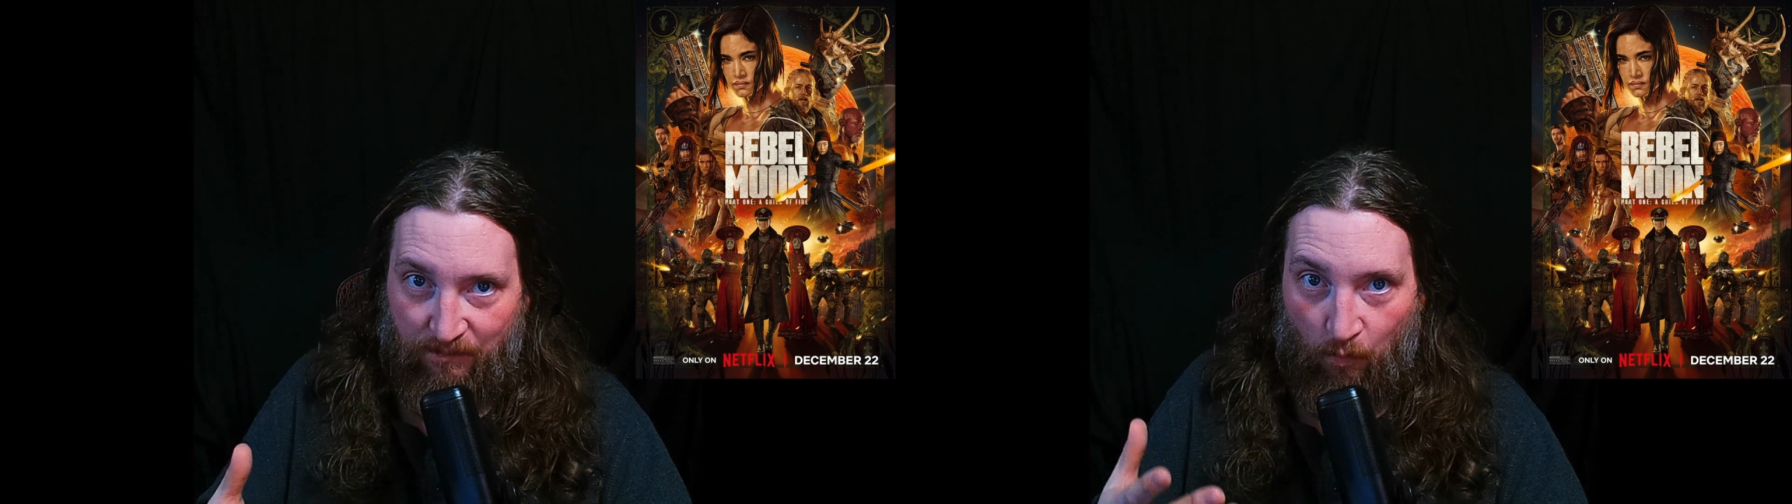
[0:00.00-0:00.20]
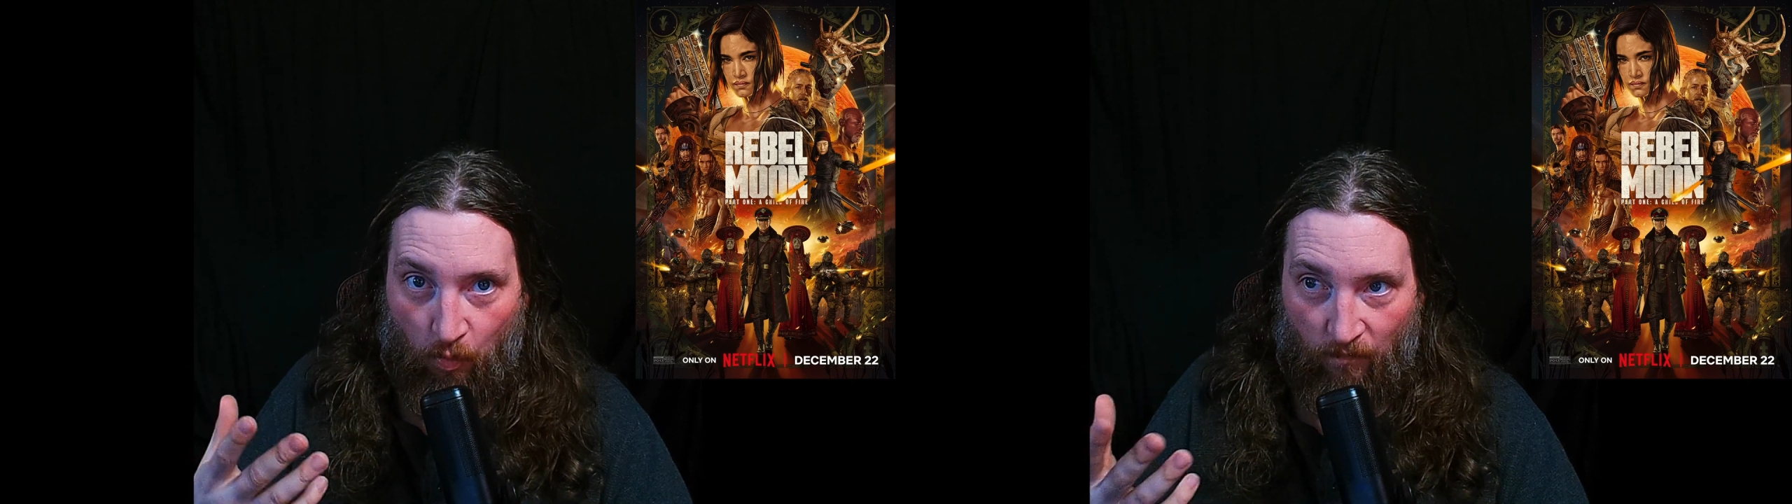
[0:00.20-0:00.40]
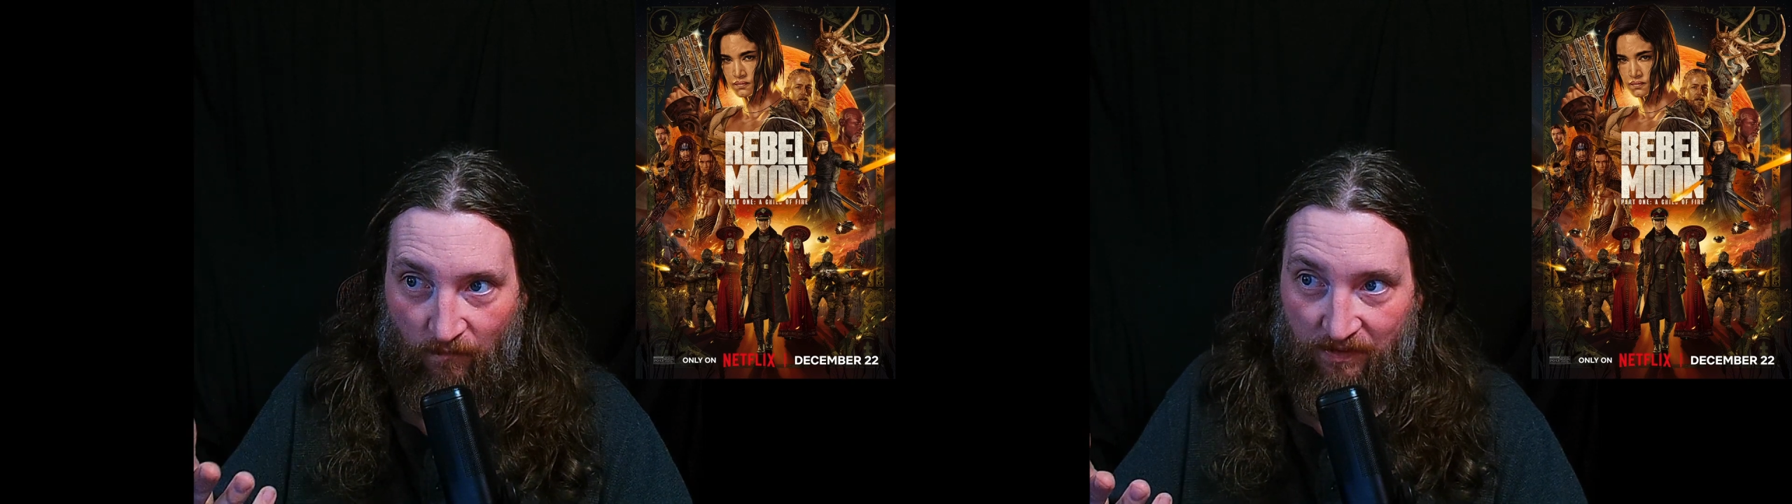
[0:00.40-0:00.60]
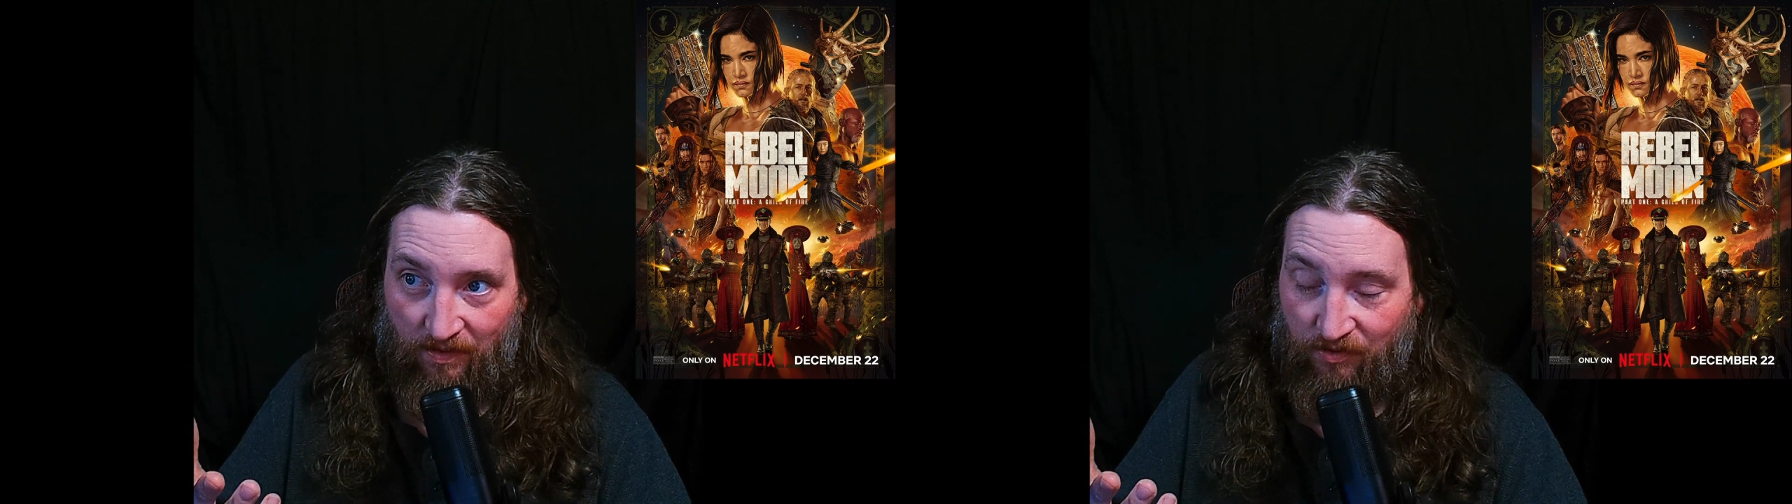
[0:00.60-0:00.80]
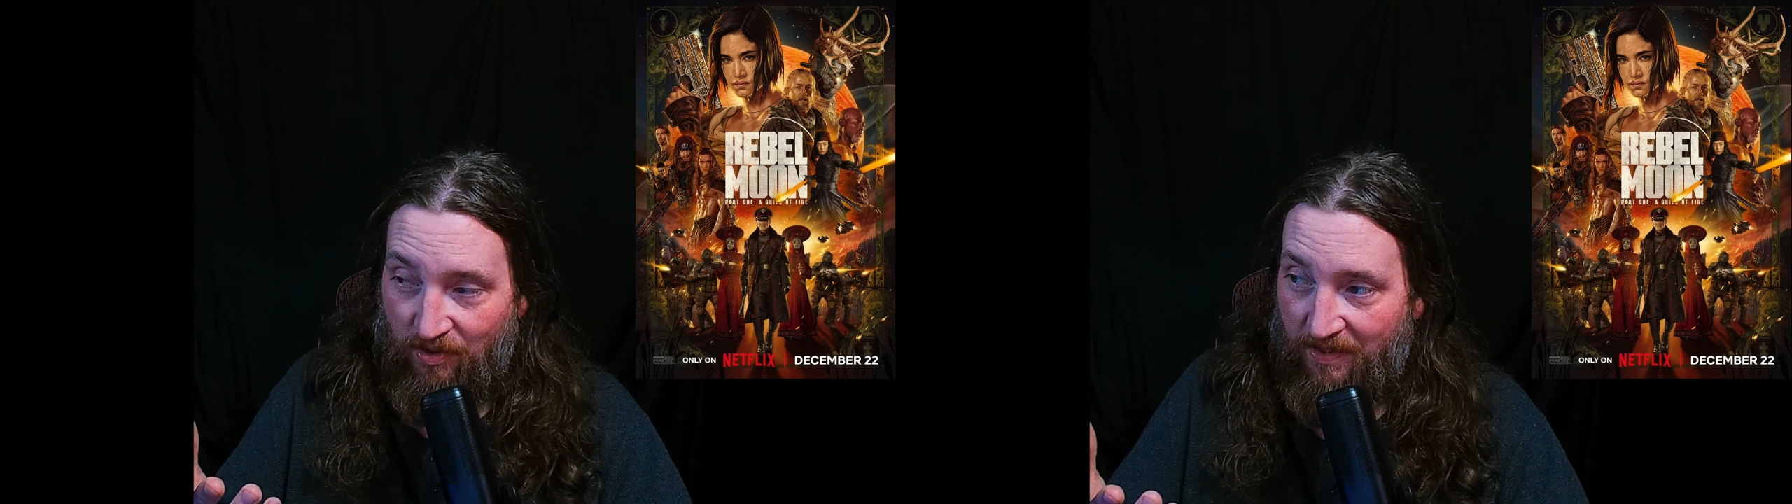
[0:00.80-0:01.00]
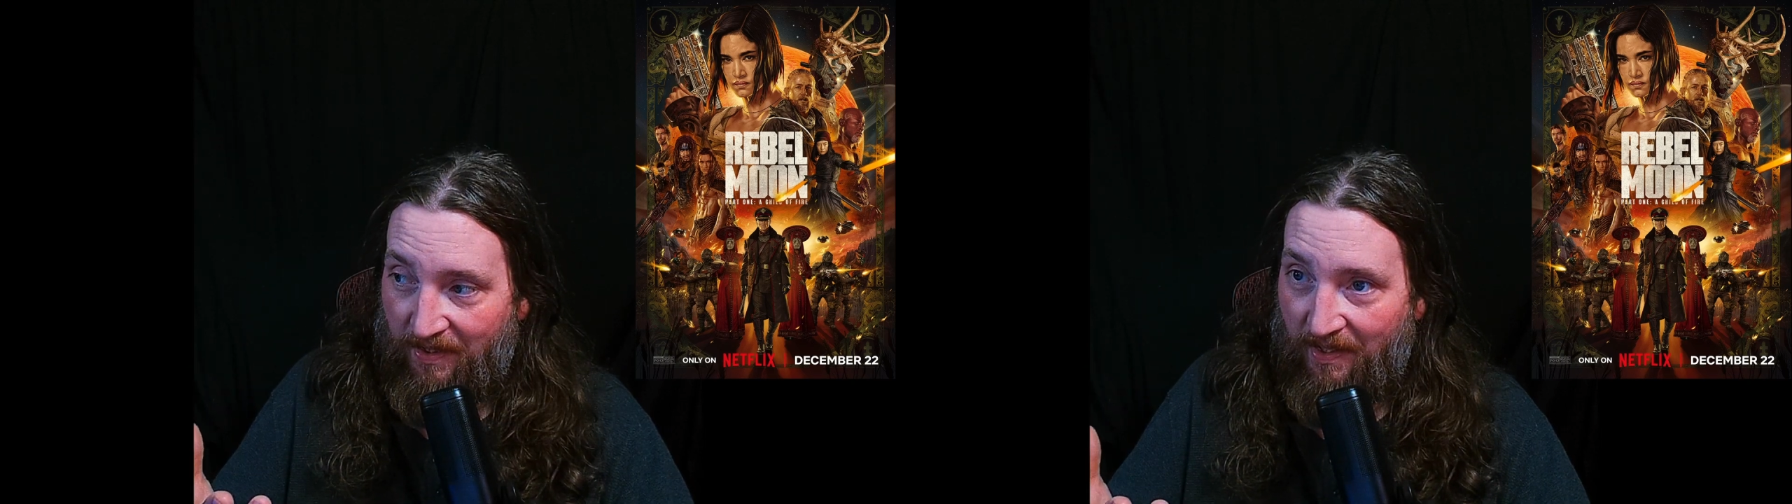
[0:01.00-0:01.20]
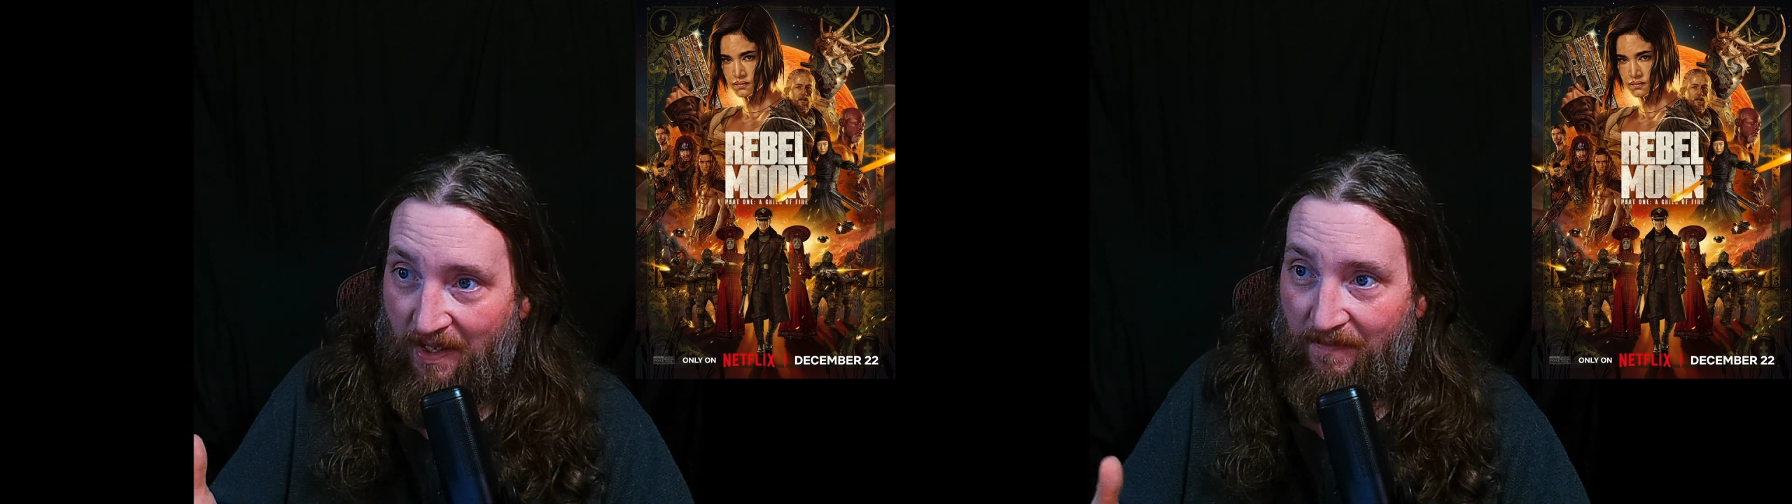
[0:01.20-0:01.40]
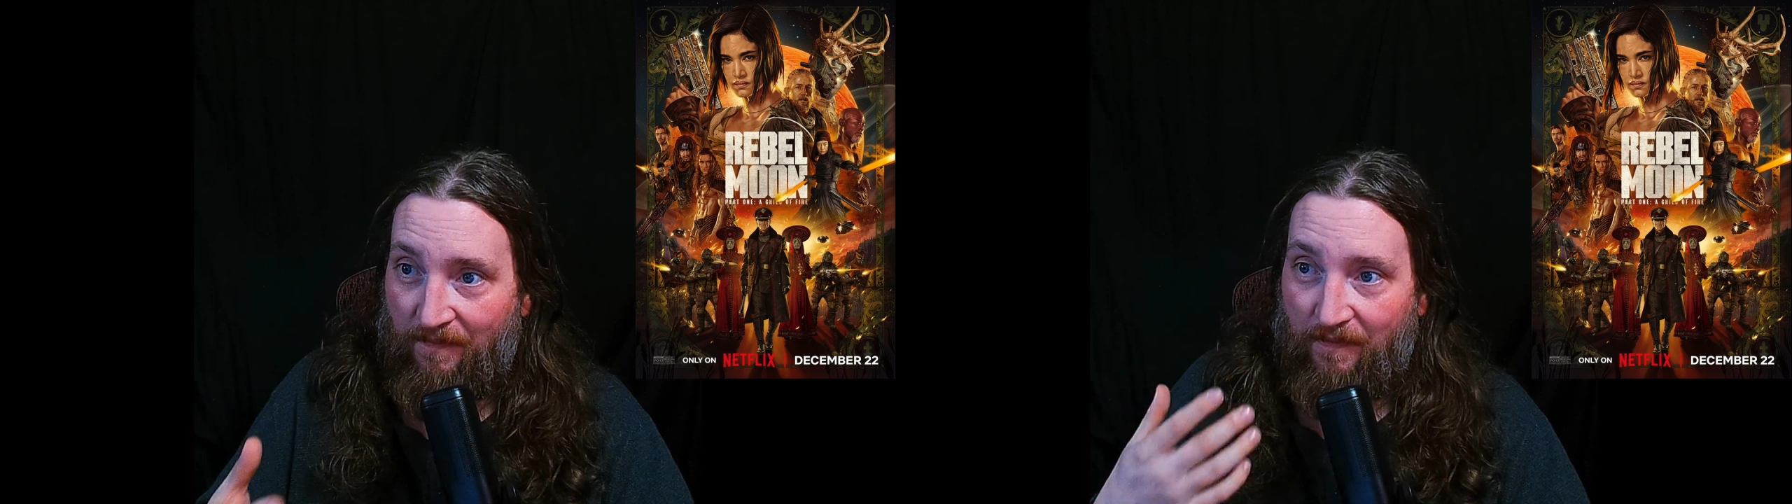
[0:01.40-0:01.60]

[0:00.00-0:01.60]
more what they're trying to get at, the